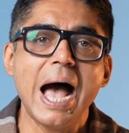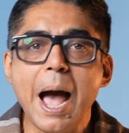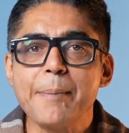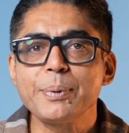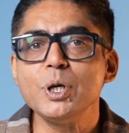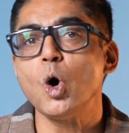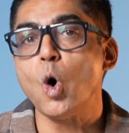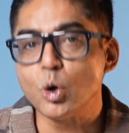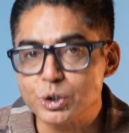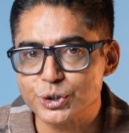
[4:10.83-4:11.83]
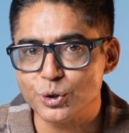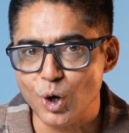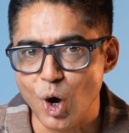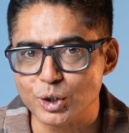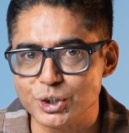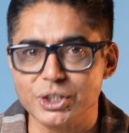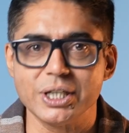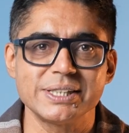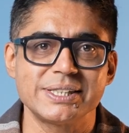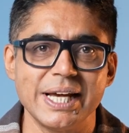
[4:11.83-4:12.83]
Apple also launched
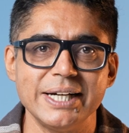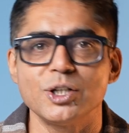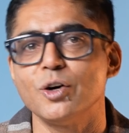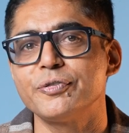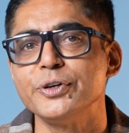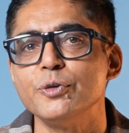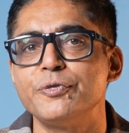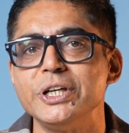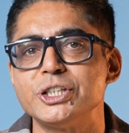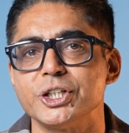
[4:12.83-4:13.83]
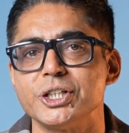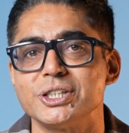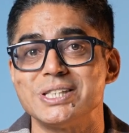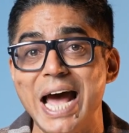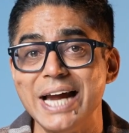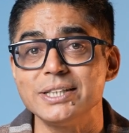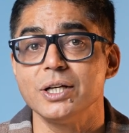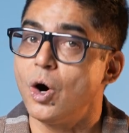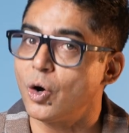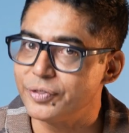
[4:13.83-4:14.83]
a set of new features that,
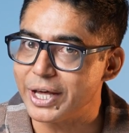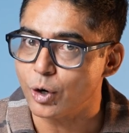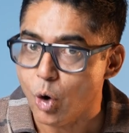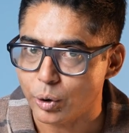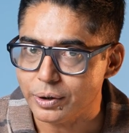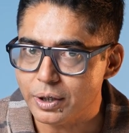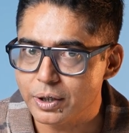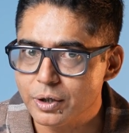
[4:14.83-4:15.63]
on their own,